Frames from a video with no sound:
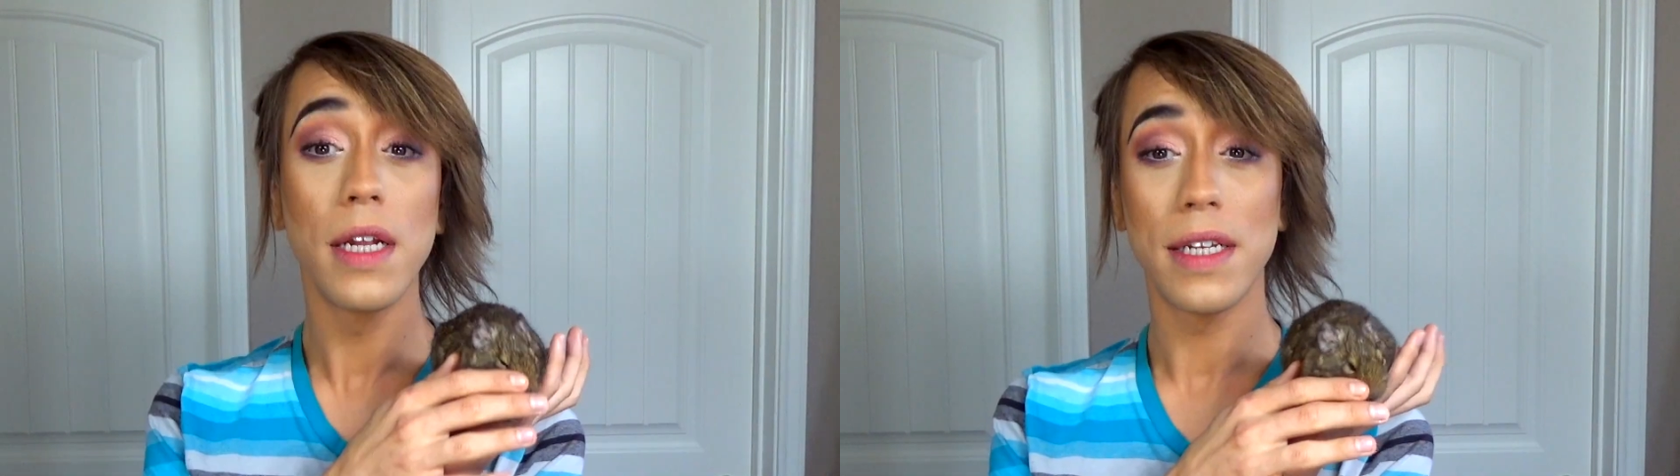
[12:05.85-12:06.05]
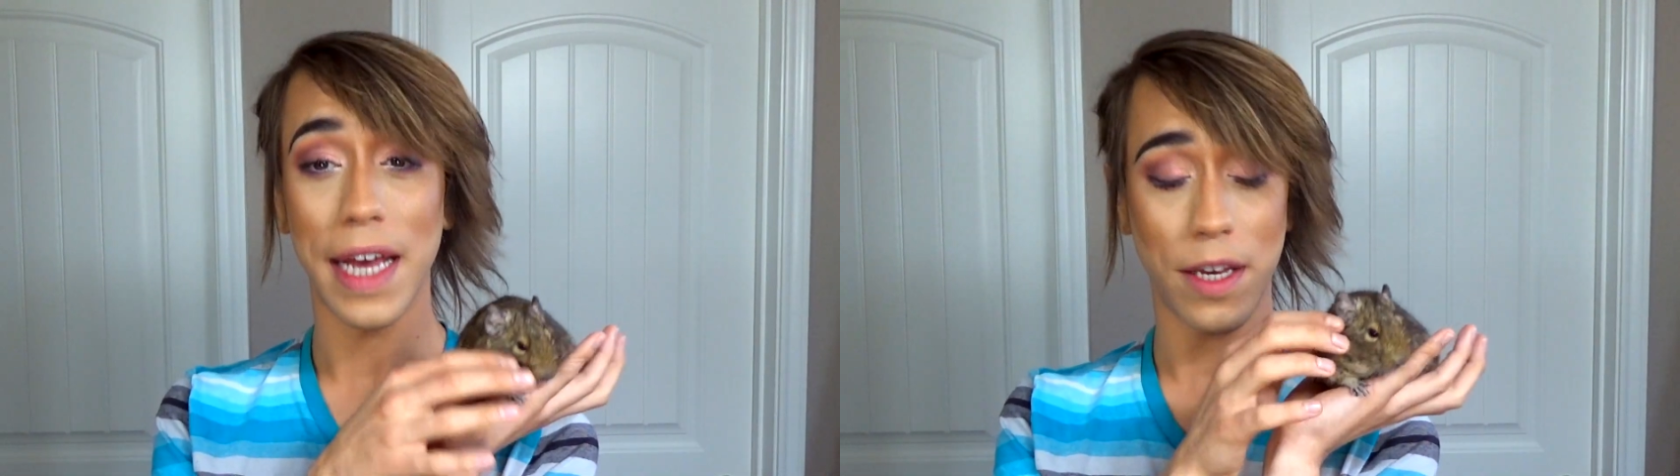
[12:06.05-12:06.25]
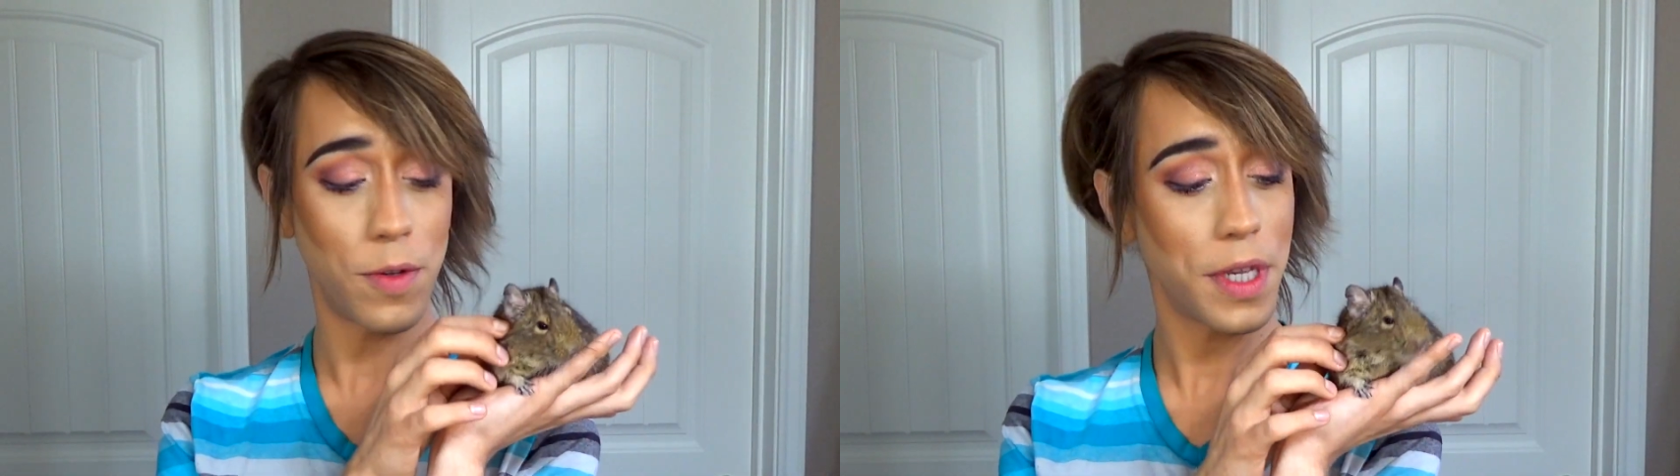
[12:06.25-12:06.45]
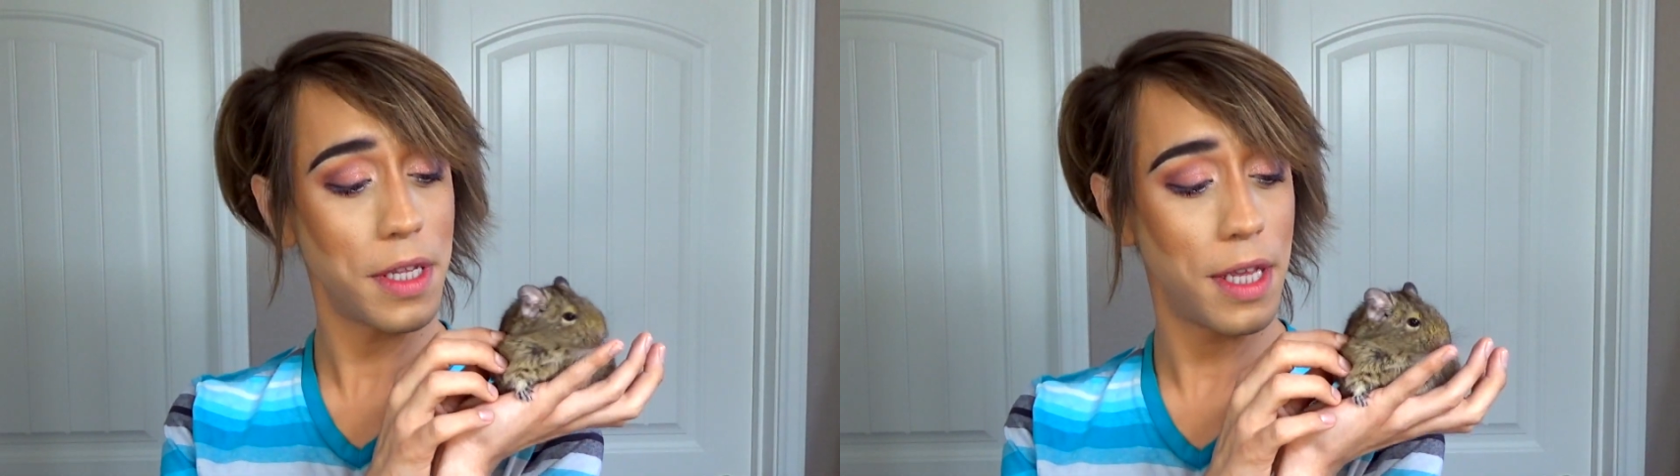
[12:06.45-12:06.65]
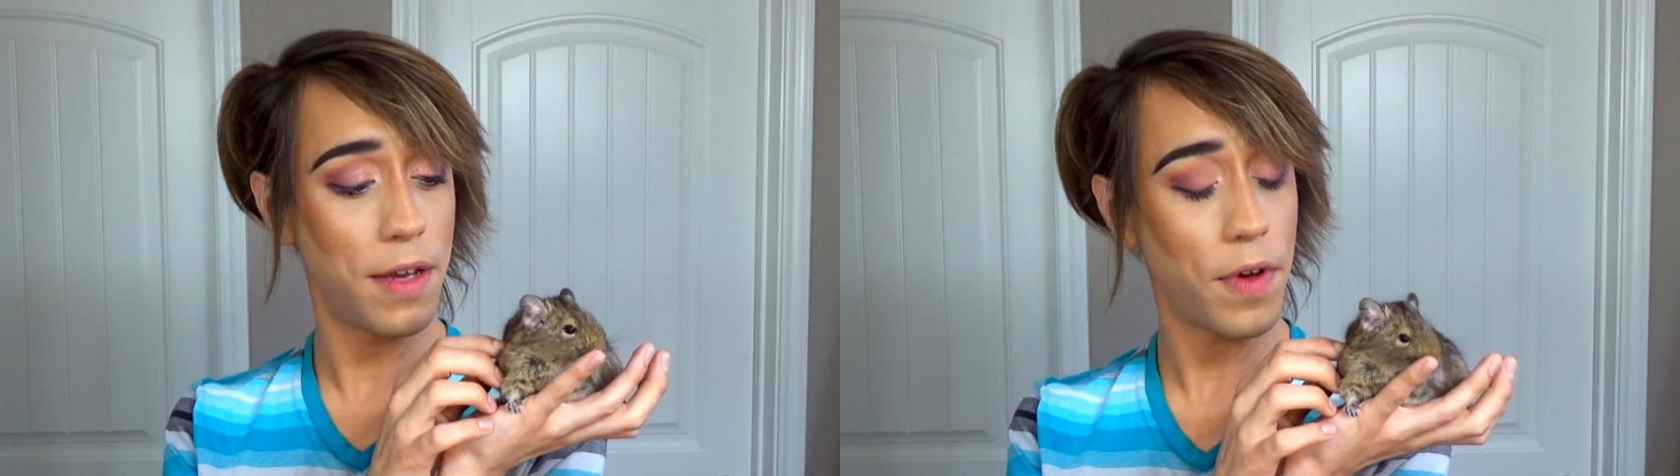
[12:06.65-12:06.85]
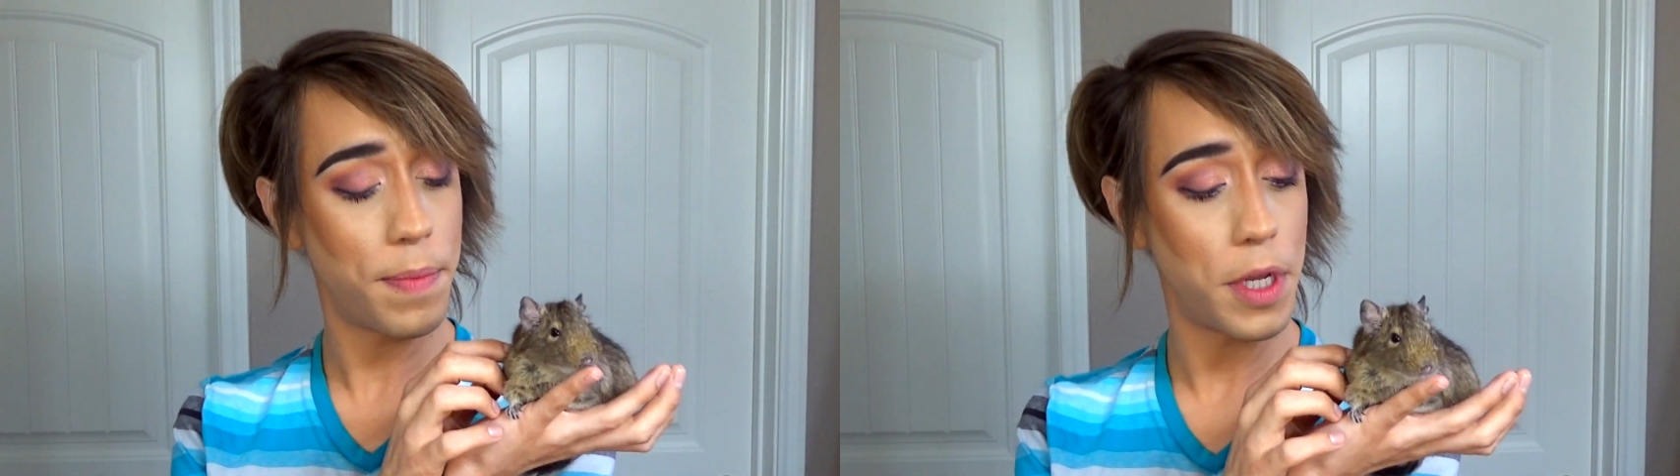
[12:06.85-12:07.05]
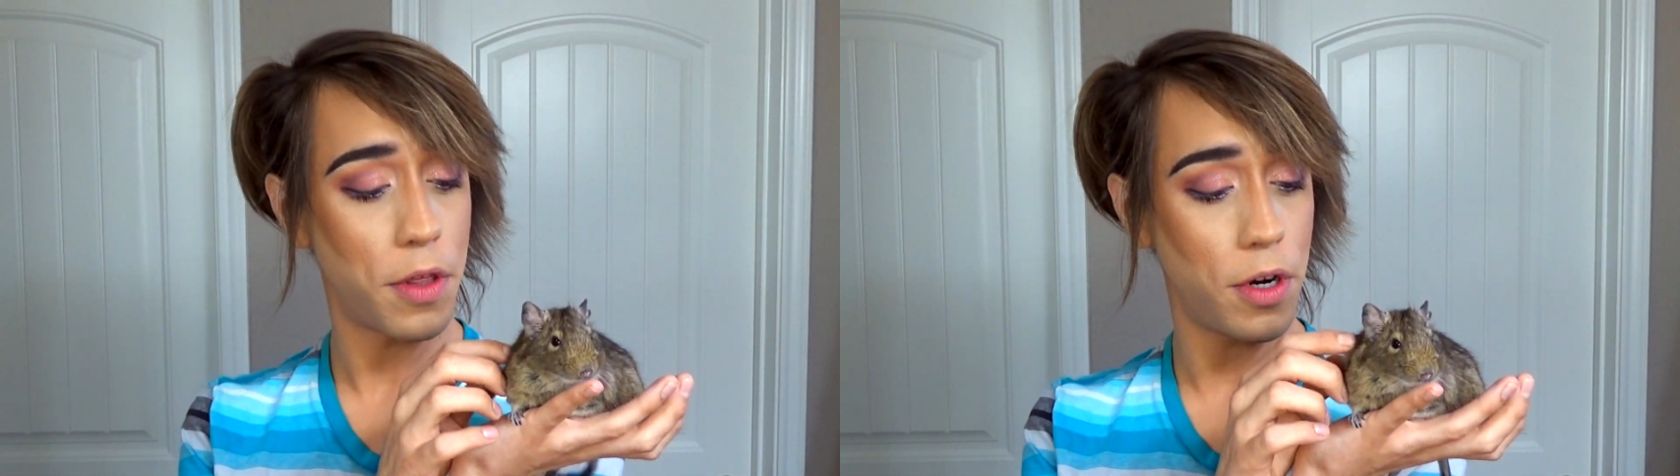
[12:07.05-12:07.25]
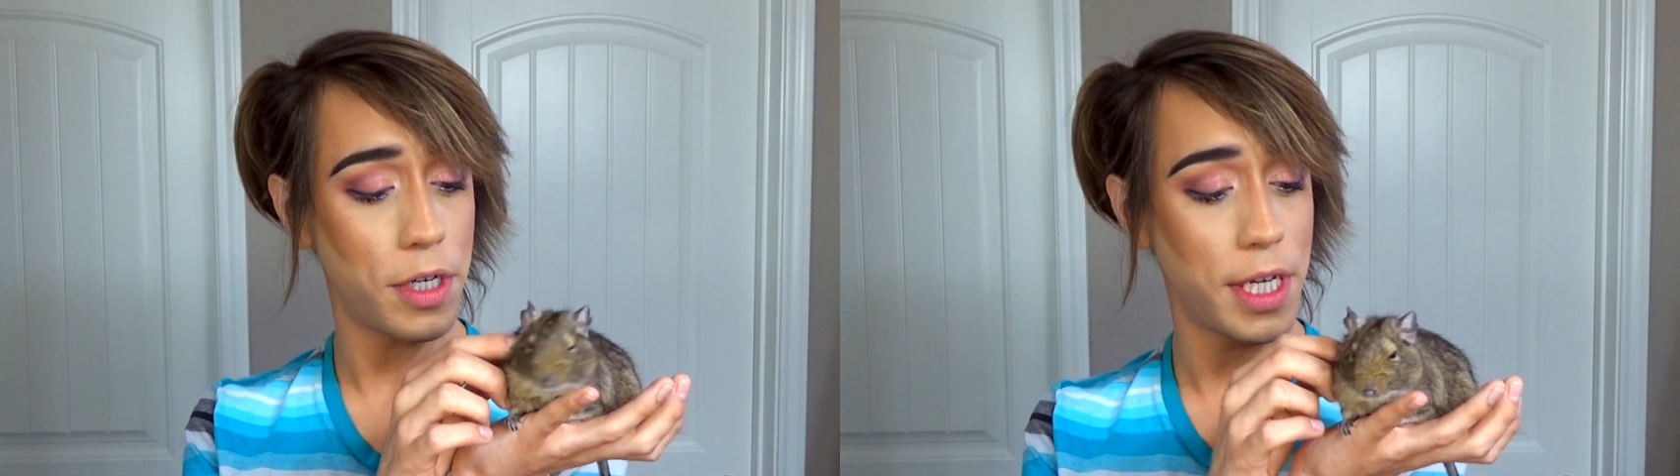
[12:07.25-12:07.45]
Daegus can live up to
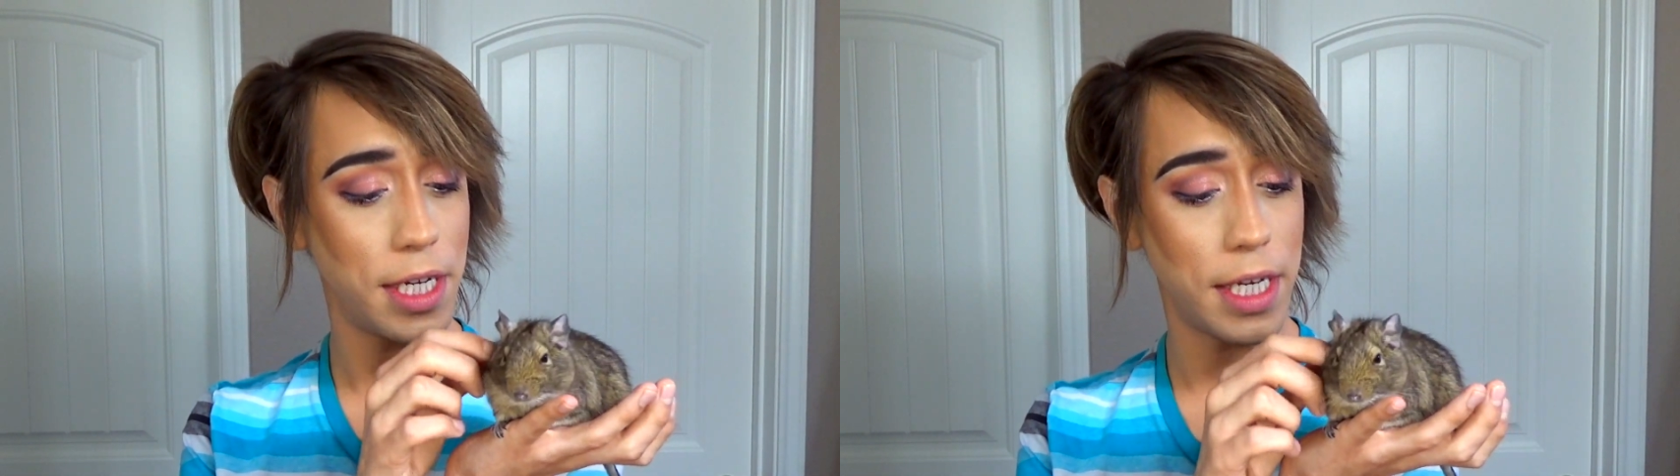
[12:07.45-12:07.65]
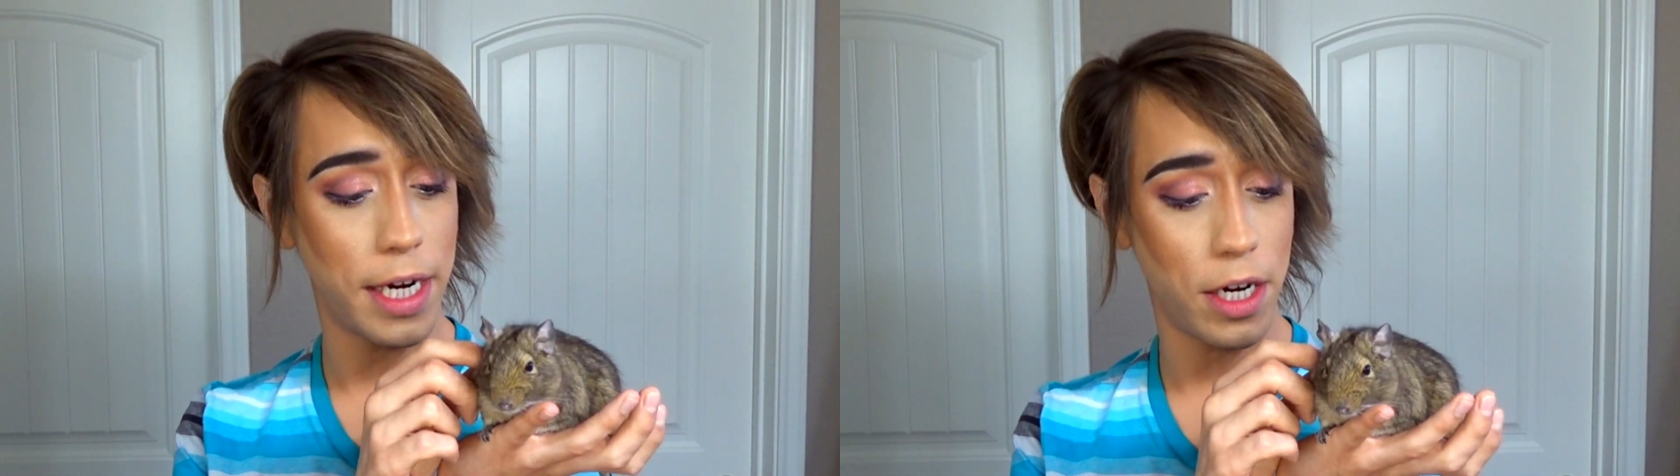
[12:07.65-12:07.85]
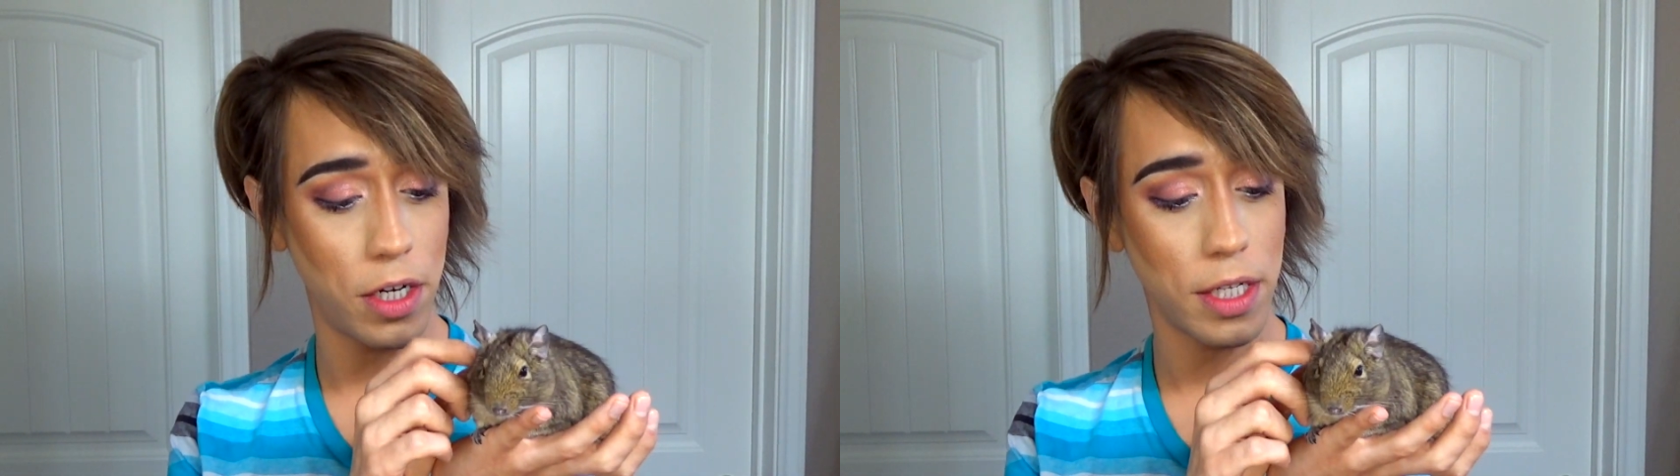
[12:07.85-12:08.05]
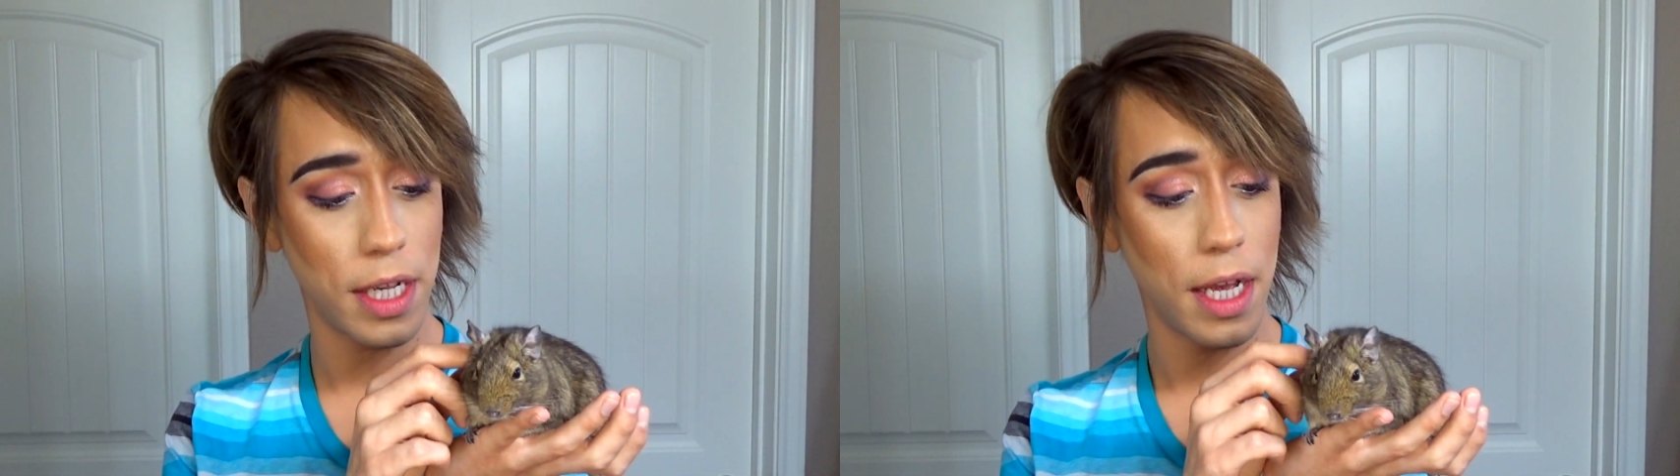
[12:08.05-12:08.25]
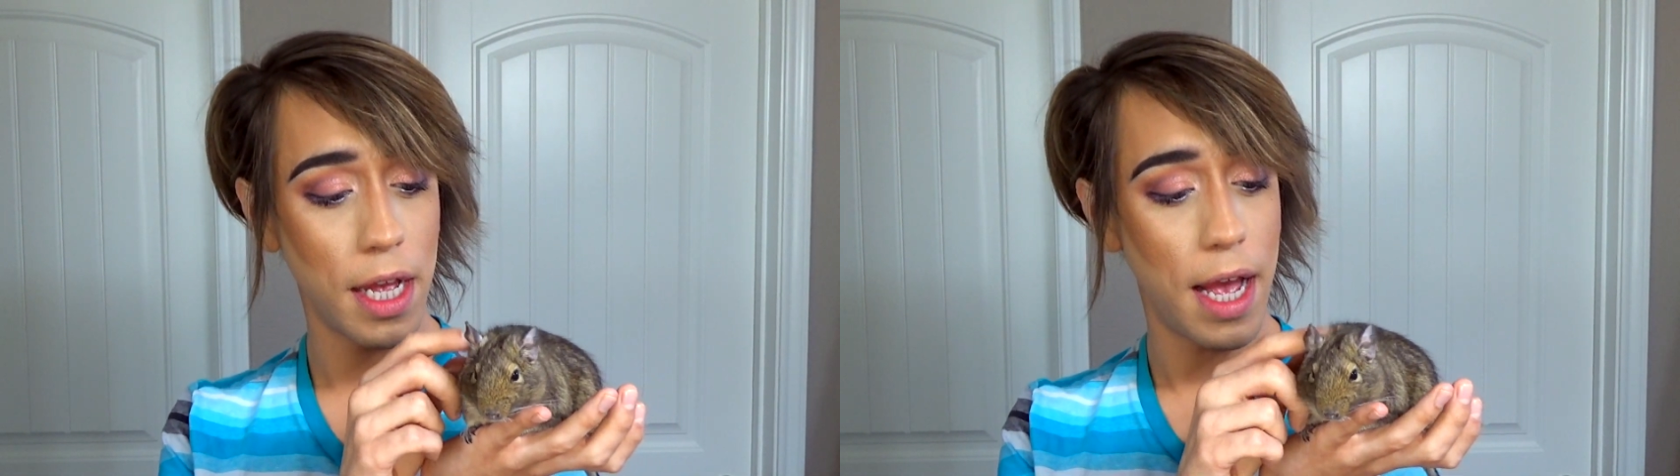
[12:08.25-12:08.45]
13 years,